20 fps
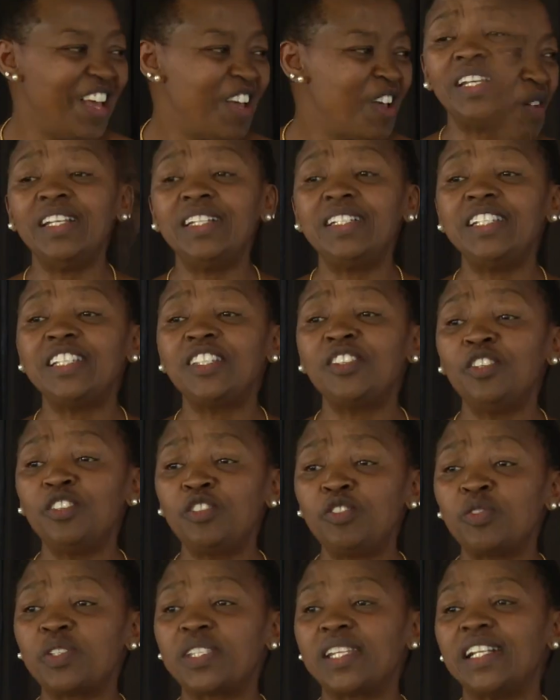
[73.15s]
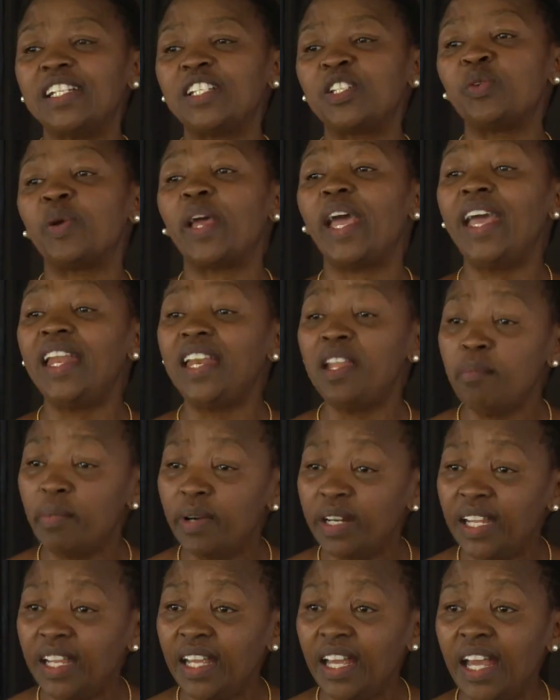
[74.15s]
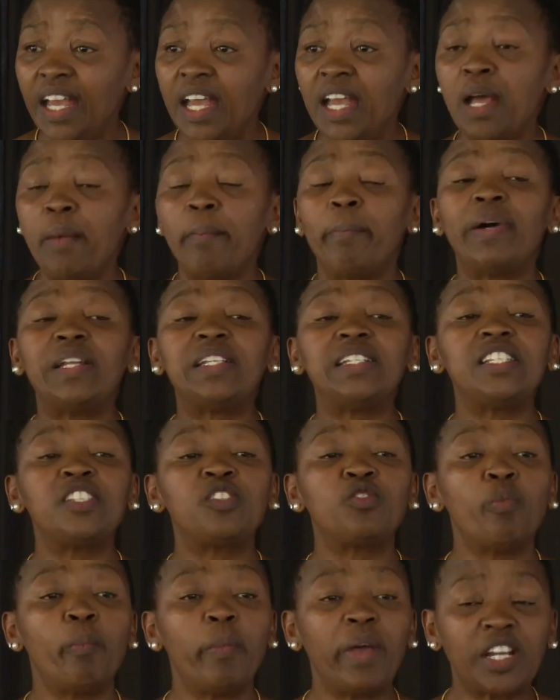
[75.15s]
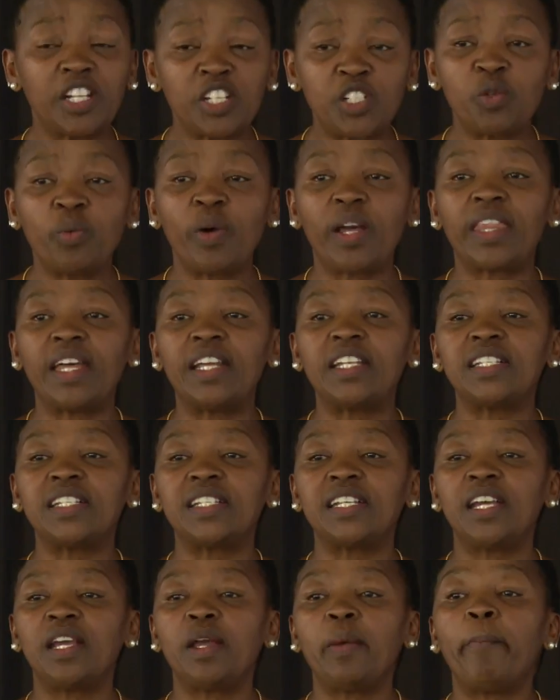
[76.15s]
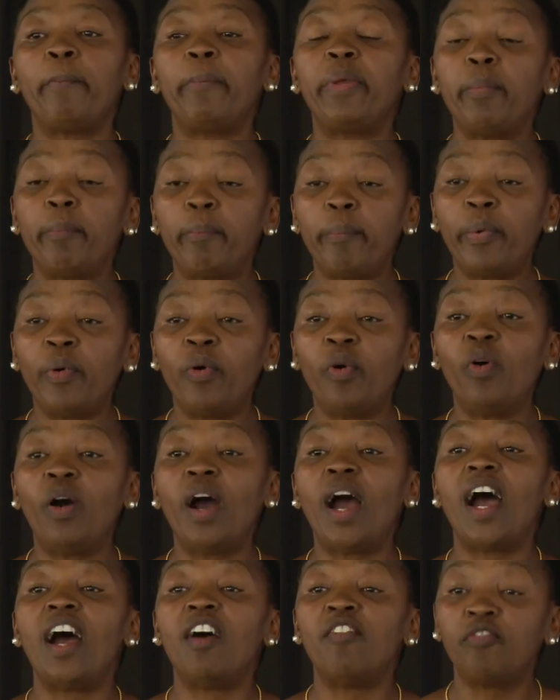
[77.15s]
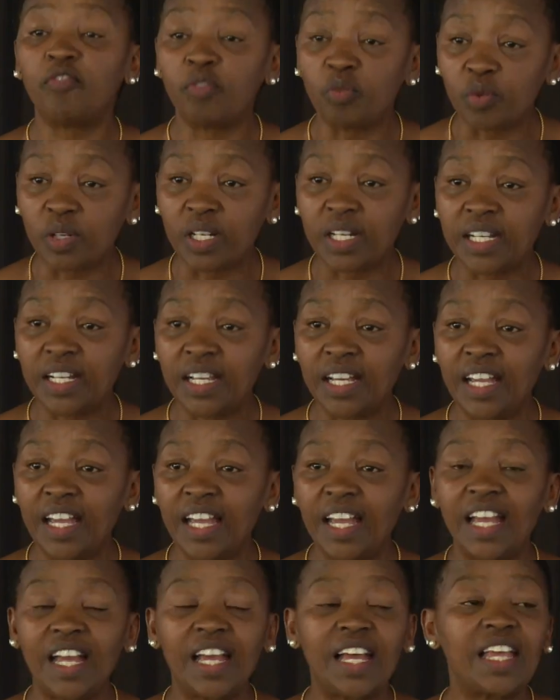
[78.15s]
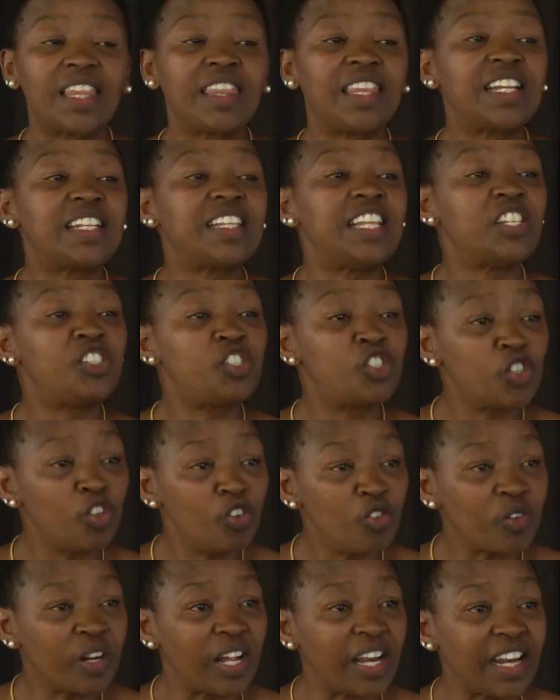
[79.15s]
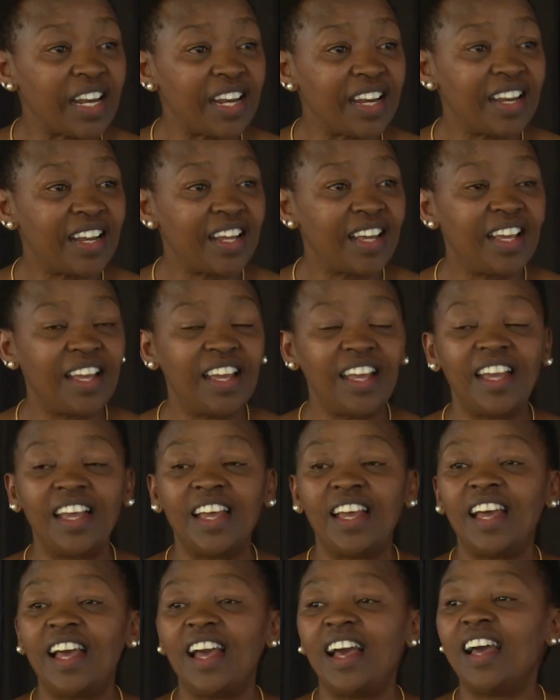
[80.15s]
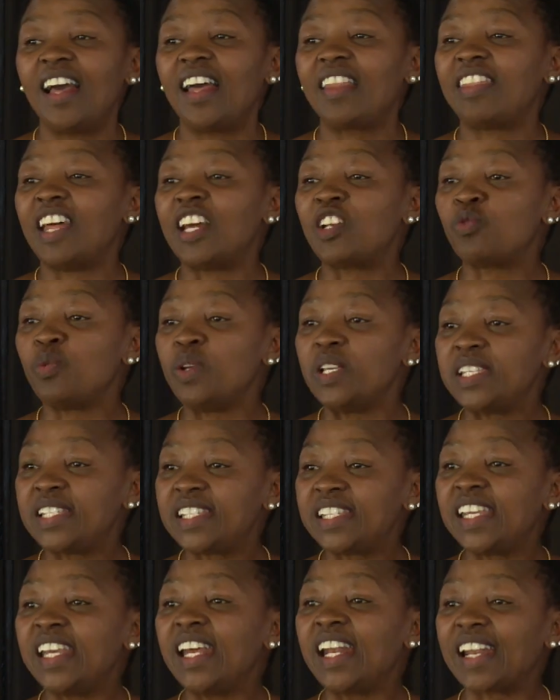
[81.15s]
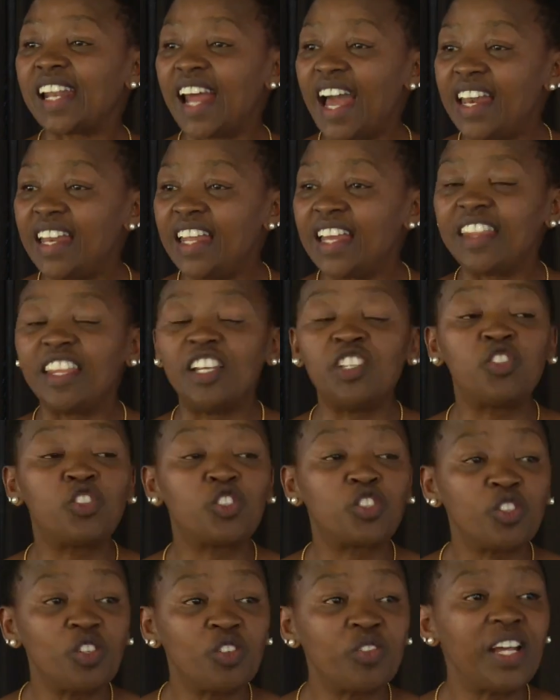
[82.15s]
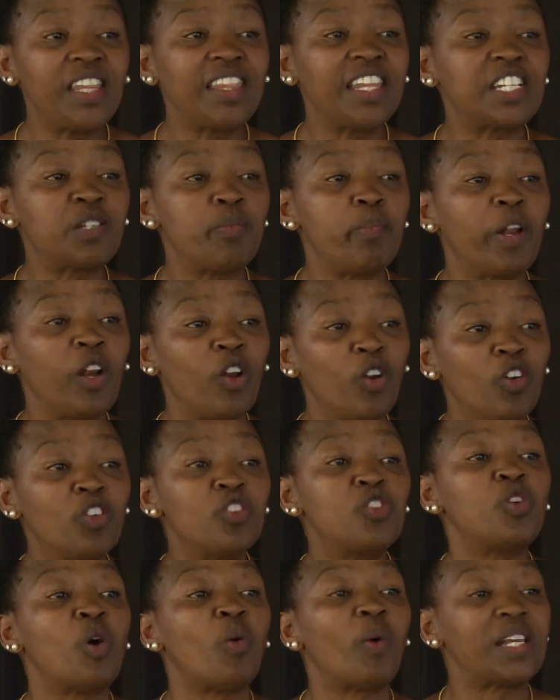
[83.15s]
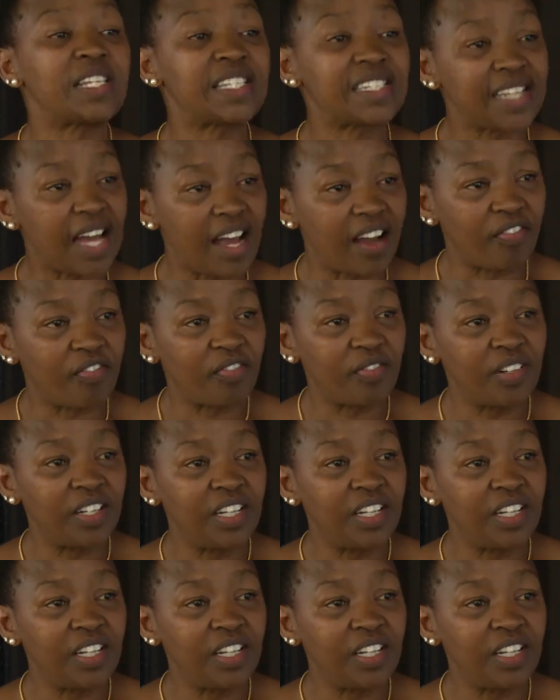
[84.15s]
It is not to sell to anybody, but is to make sure that people have food, that the children that we see running, the children that belong to our staff,